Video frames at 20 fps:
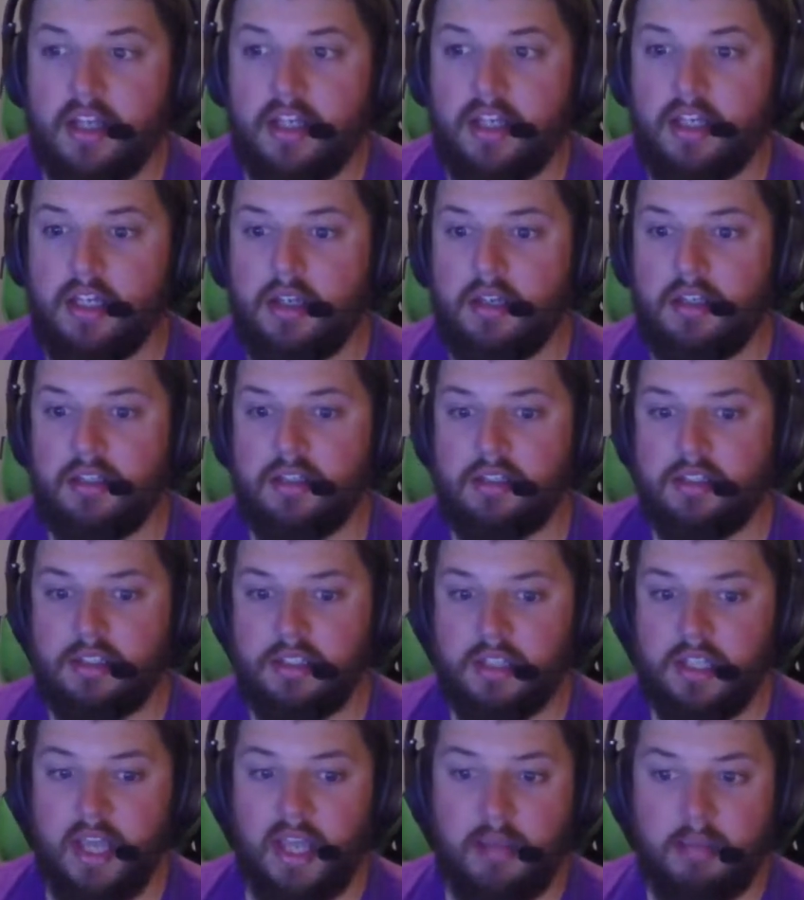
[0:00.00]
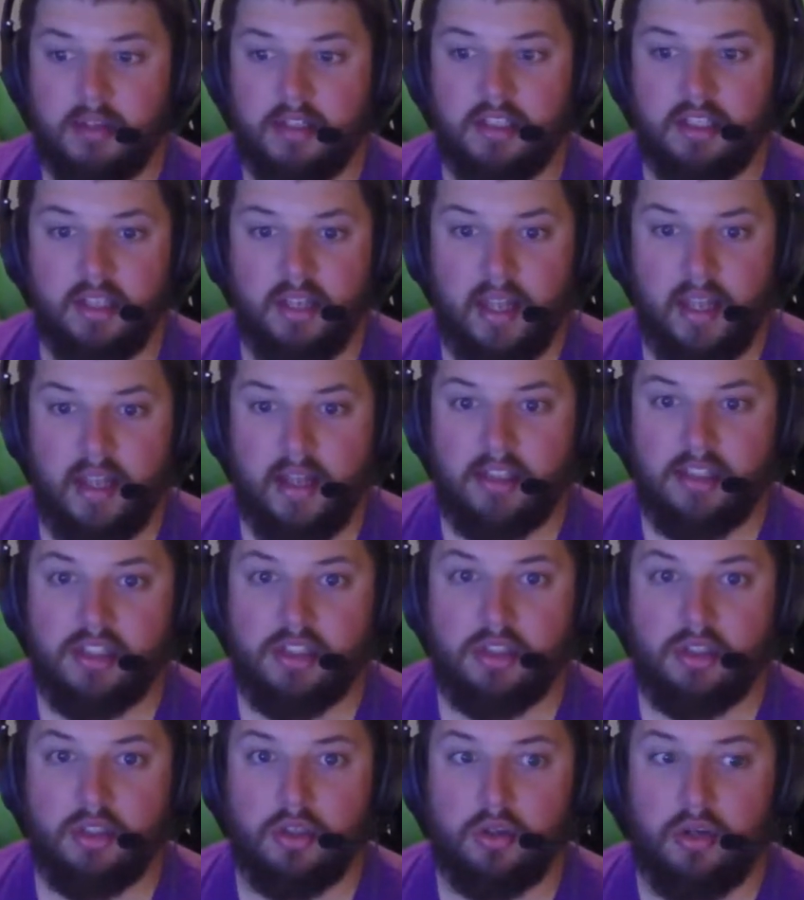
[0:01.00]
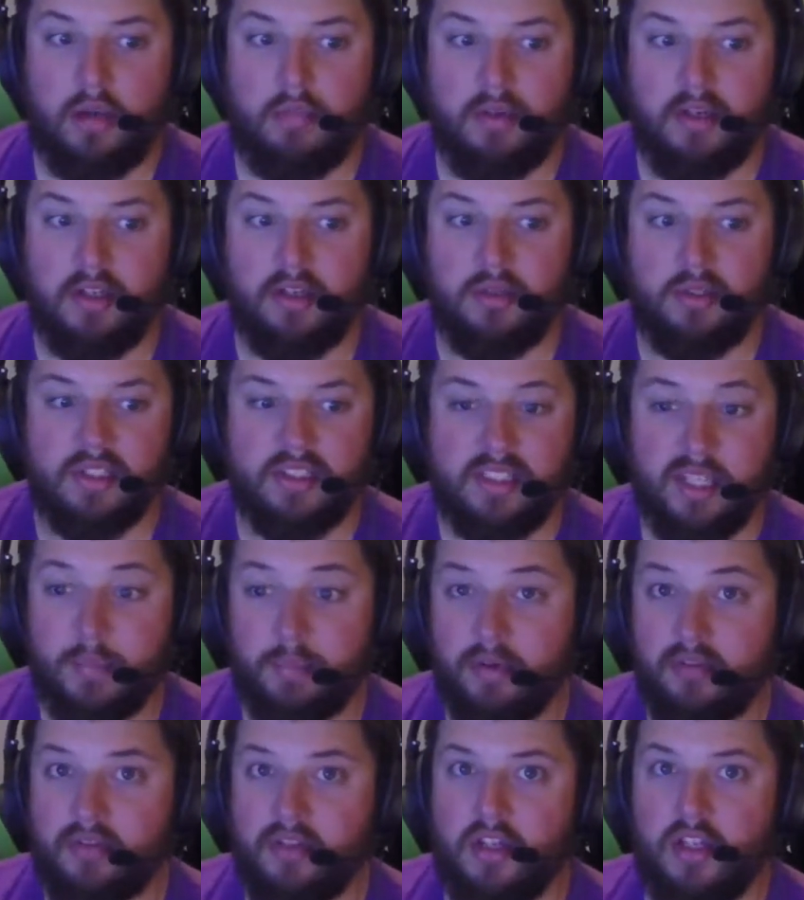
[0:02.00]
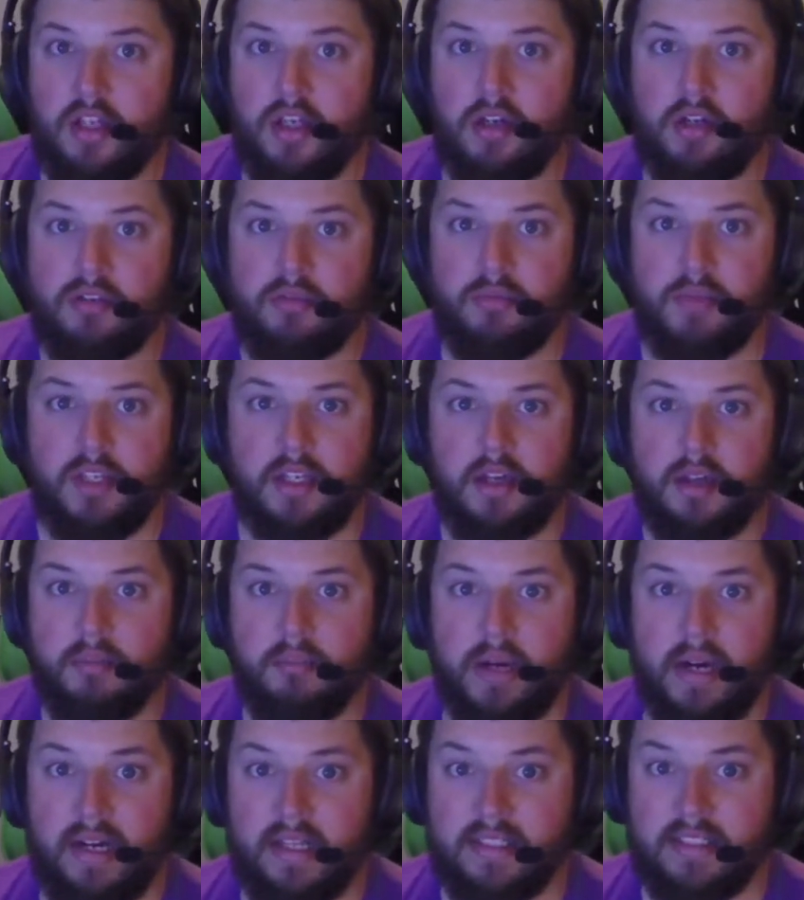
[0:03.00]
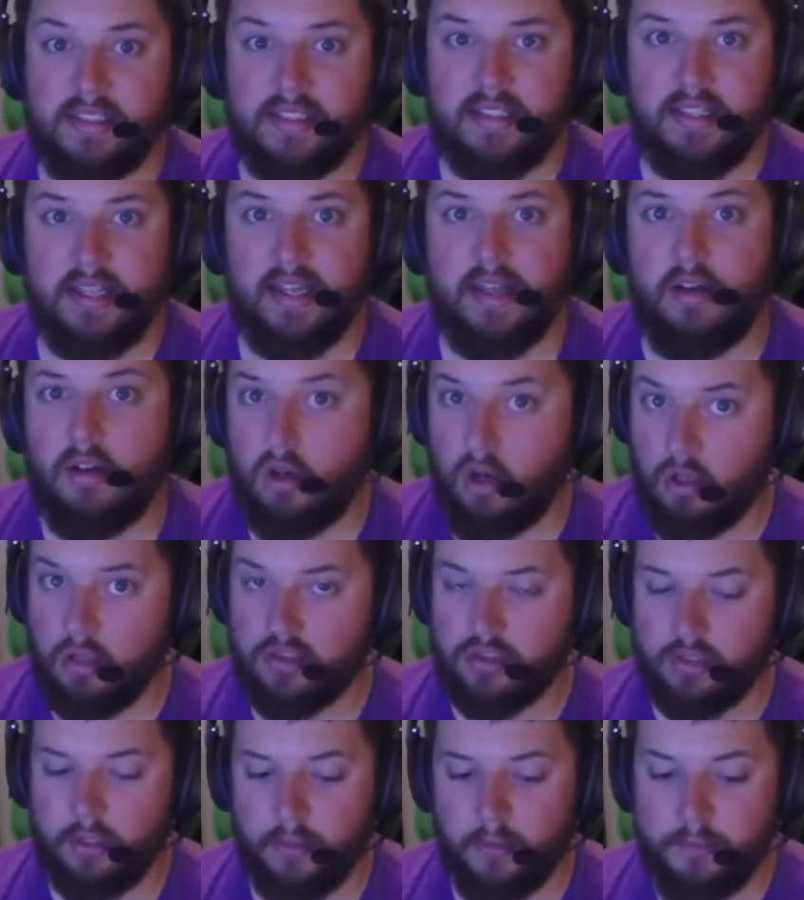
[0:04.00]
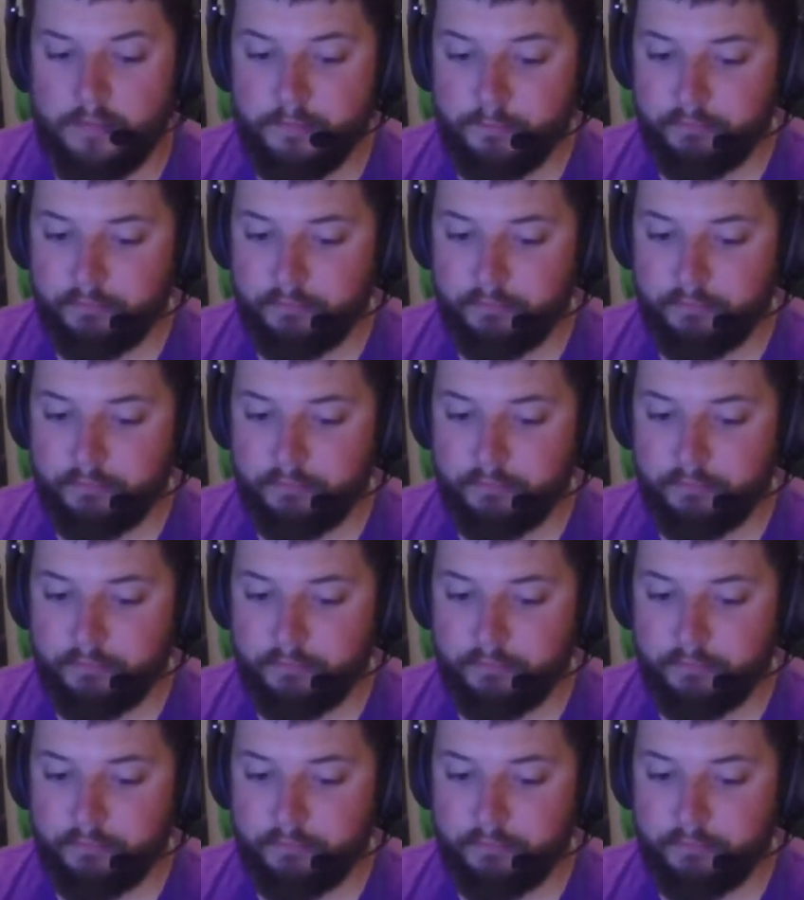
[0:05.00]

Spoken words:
It came in today, so I'm going to do a separate video of me unboxing that. Also,